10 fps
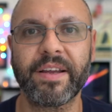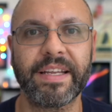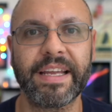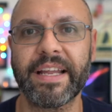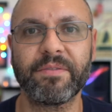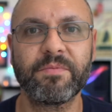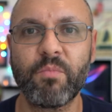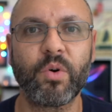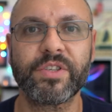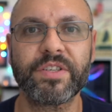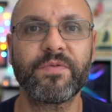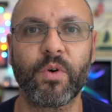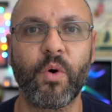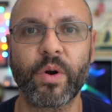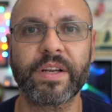And again, more just
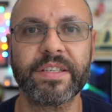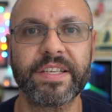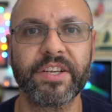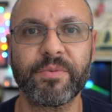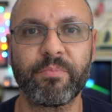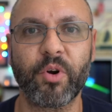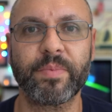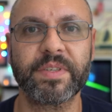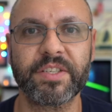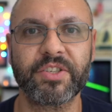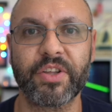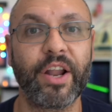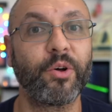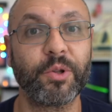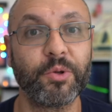for organization purposes so that I
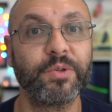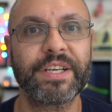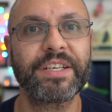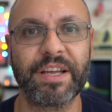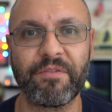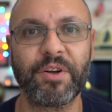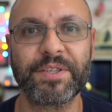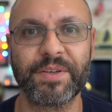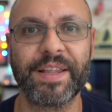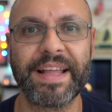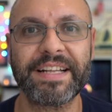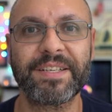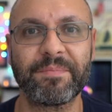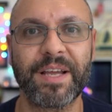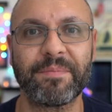don't lose it, because I've also done that
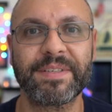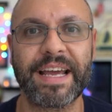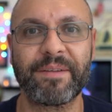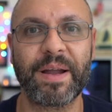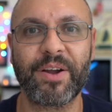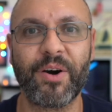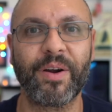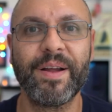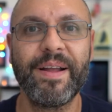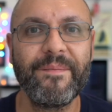sometimes, sat in my car